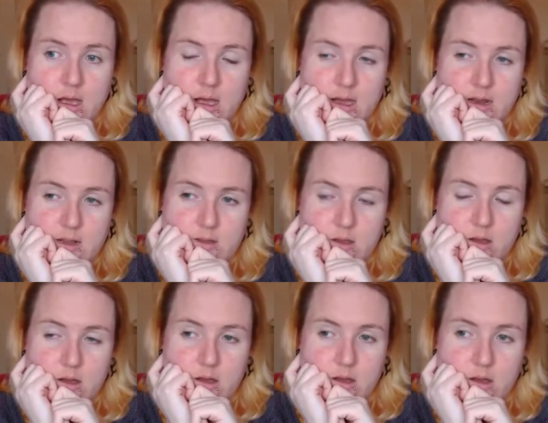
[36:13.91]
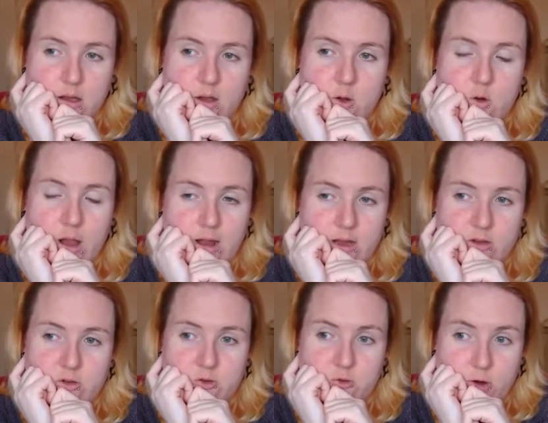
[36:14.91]
And it's a
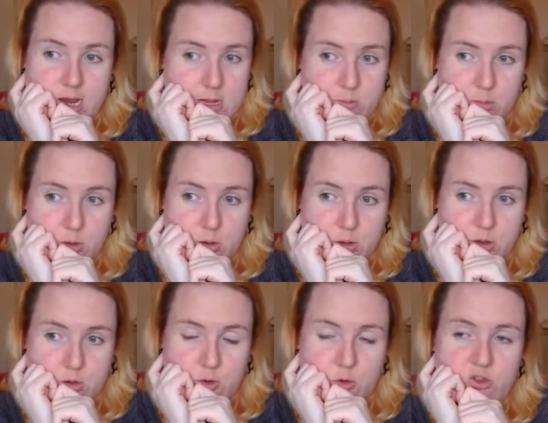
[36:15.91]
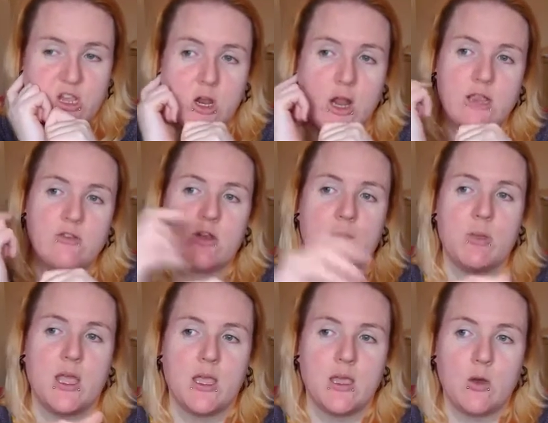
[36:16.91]
crochet granny stripe
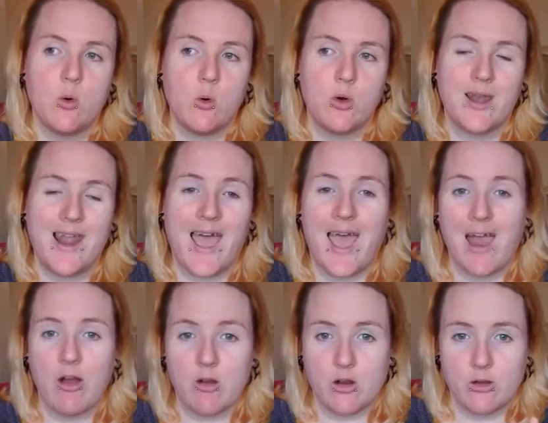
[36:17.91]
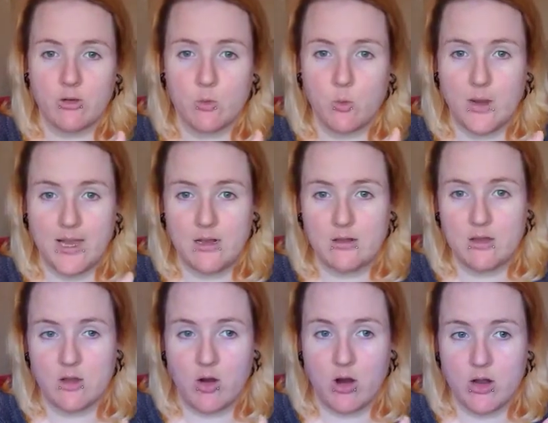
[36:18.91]
blanket on Aran weight
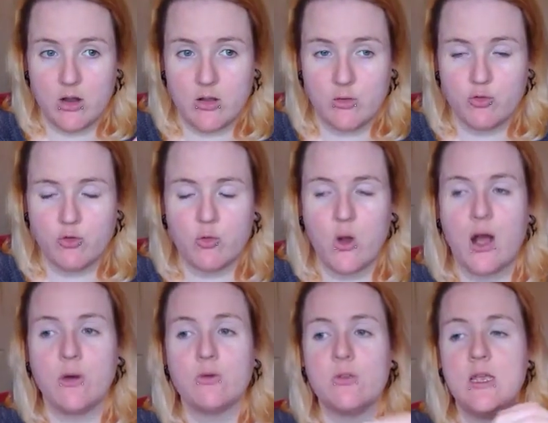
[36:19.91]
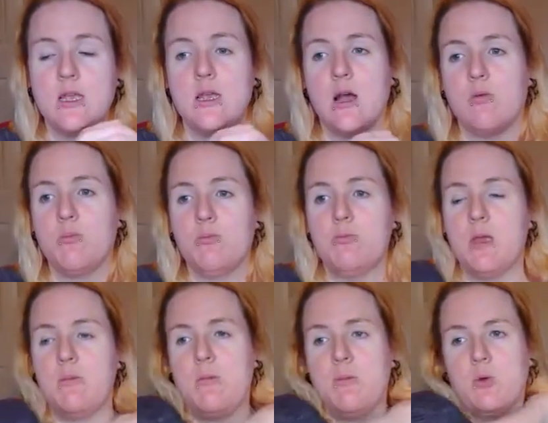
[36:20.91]
yarn. So I'll
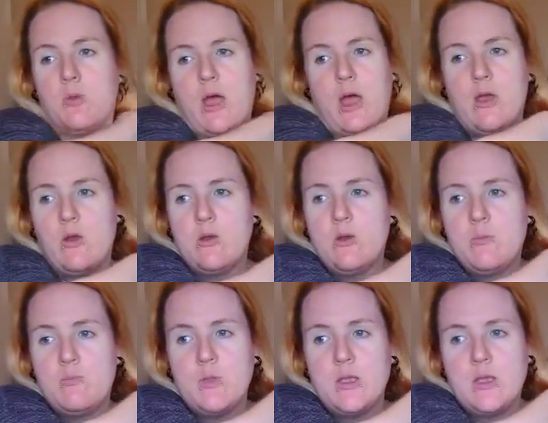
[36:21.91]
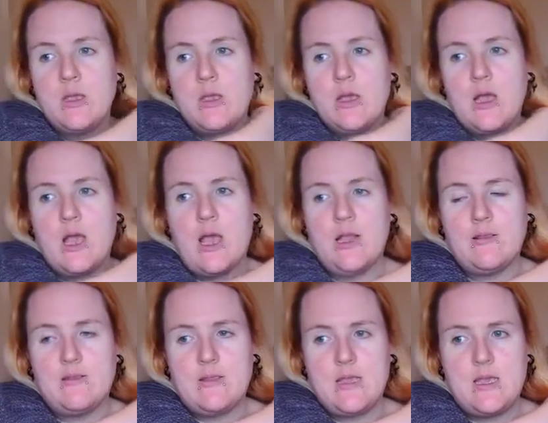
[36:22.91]
maybe pull that out
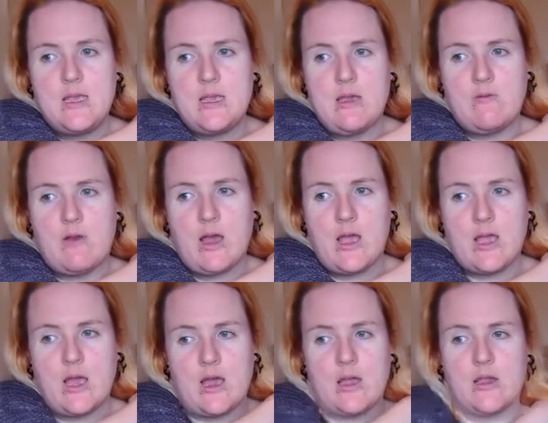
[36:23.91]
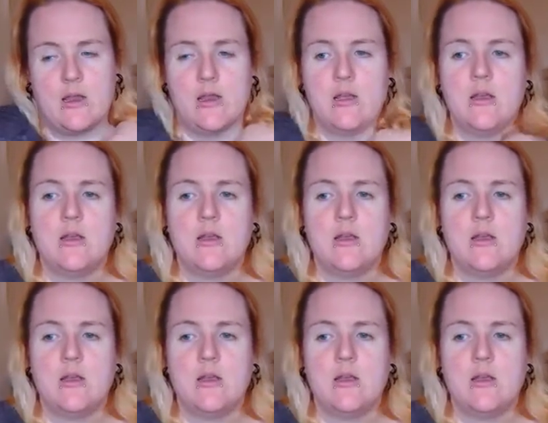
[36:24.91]
and see if I can